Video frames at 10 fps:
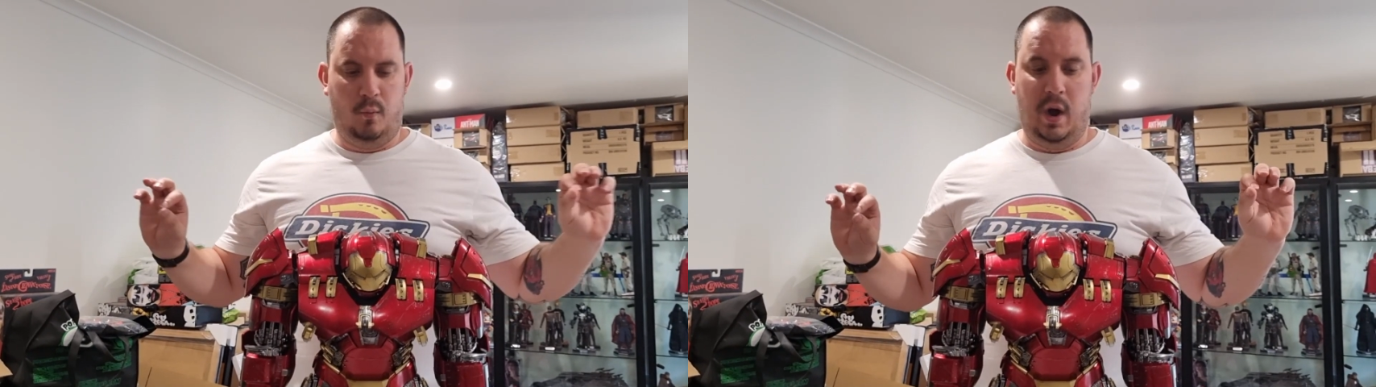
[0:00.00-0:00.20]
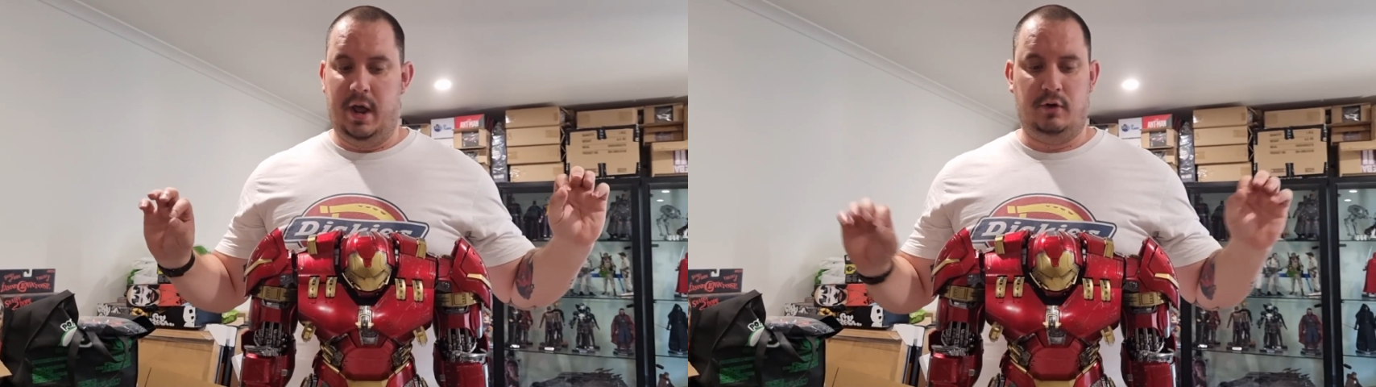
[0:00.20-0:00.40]

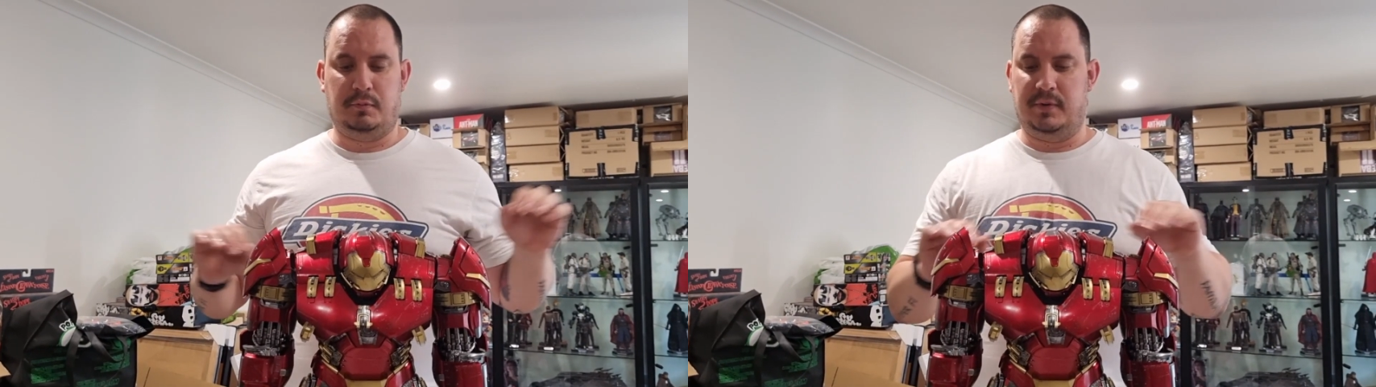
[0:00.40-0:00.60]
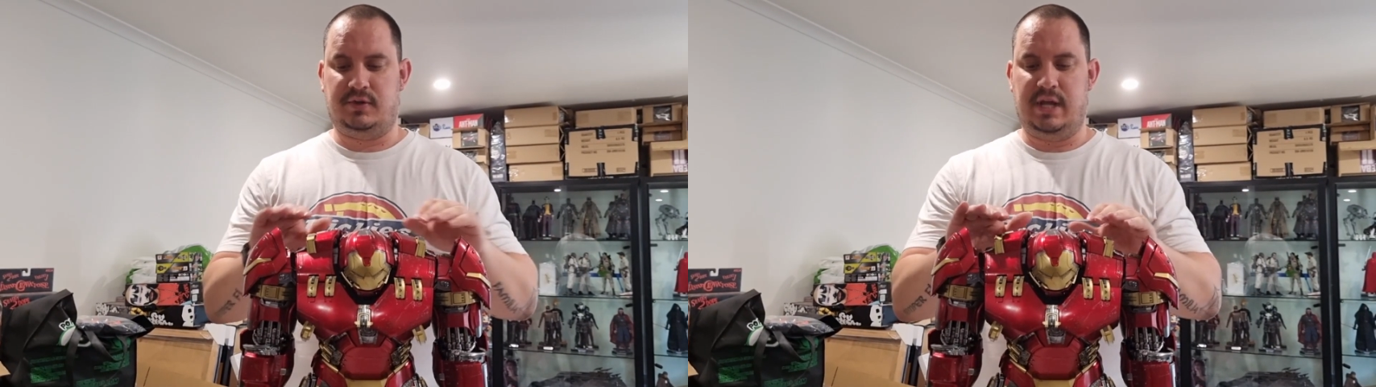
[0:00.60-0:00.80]

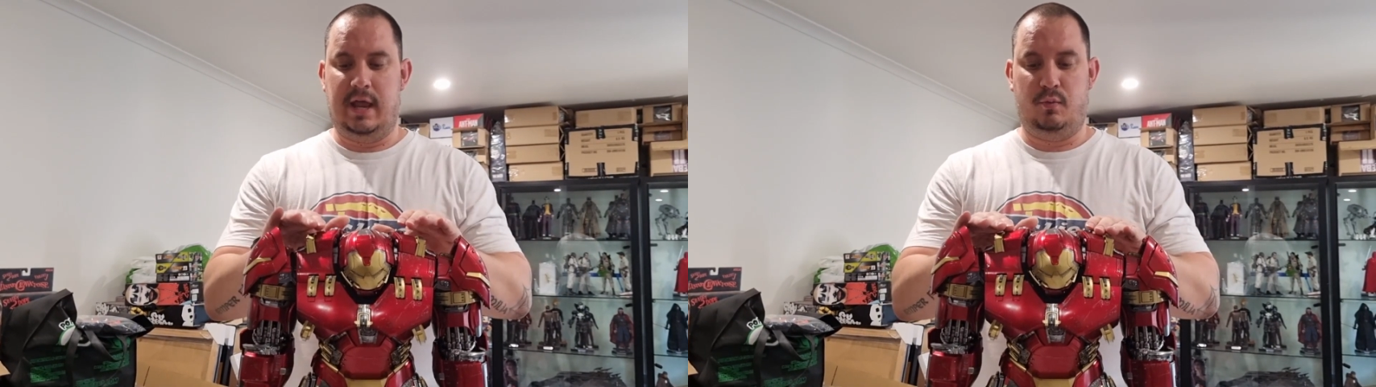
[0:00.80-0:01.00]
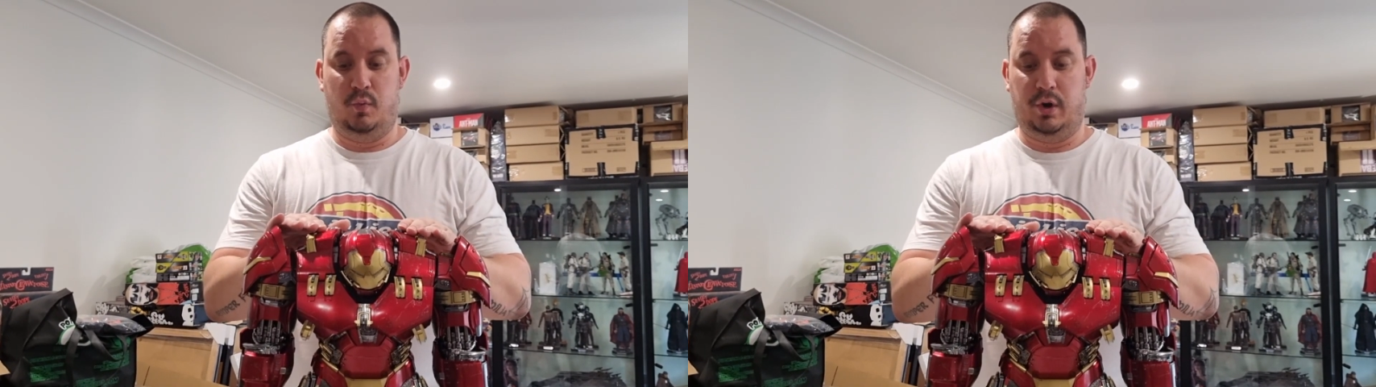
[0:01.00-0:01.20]

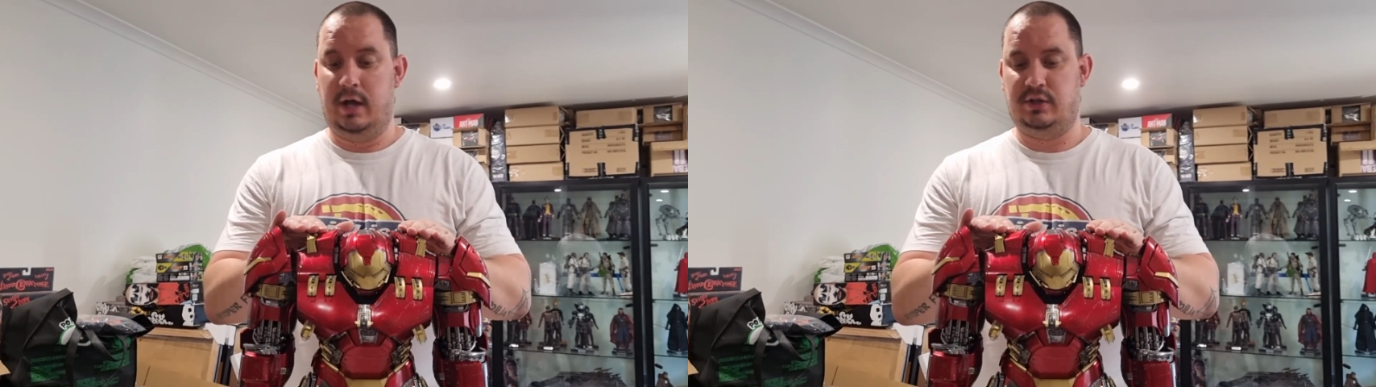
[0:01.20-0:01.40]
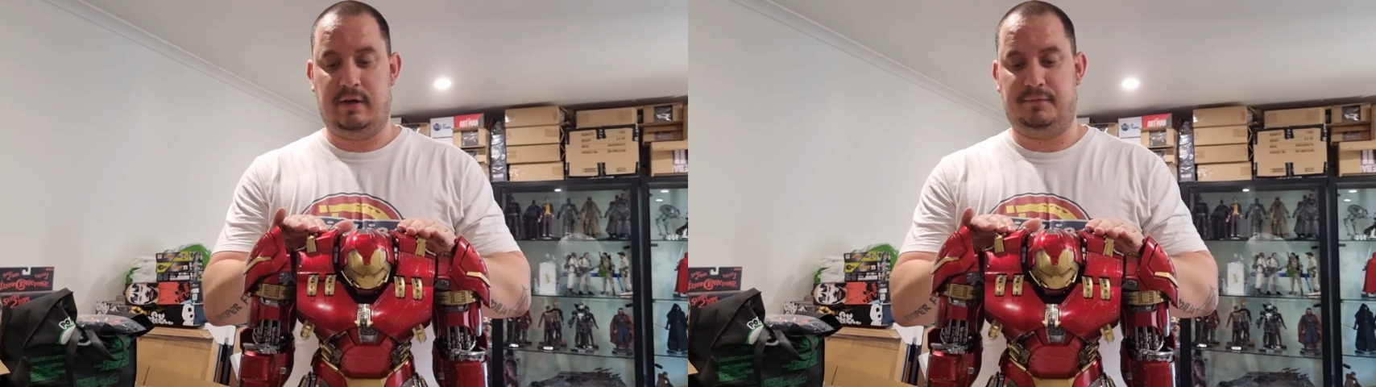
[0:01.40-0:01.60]
100%. Would
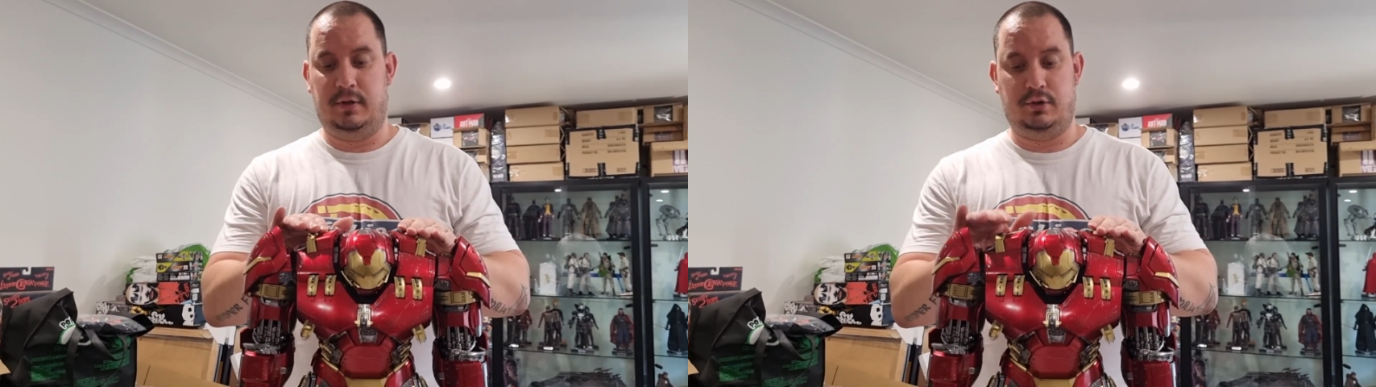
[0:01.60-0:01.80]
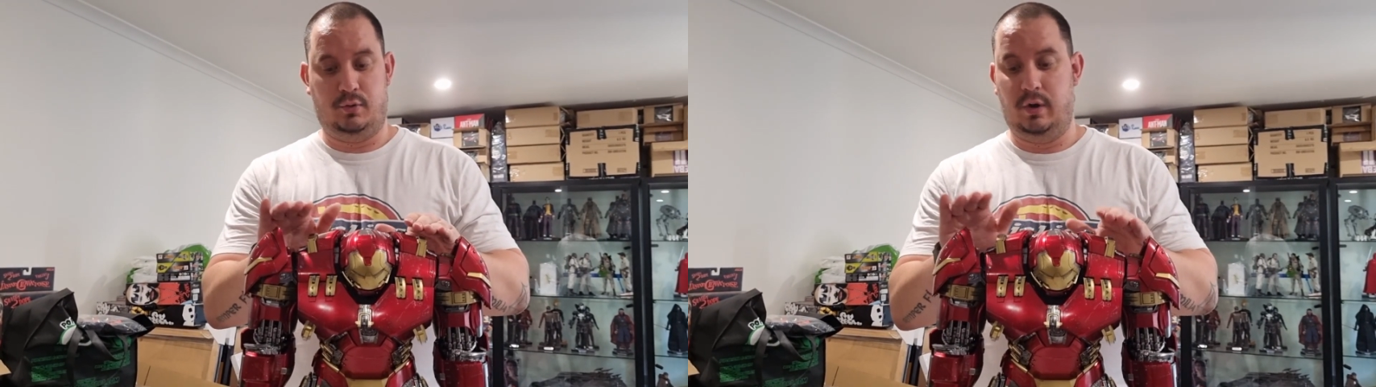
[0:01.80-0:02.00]
I
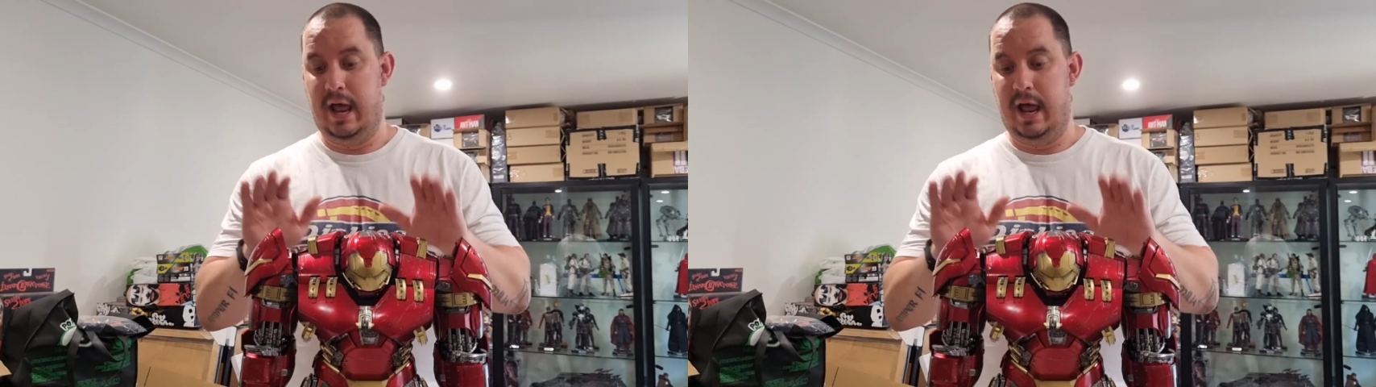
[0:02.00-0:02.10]
definitely do it?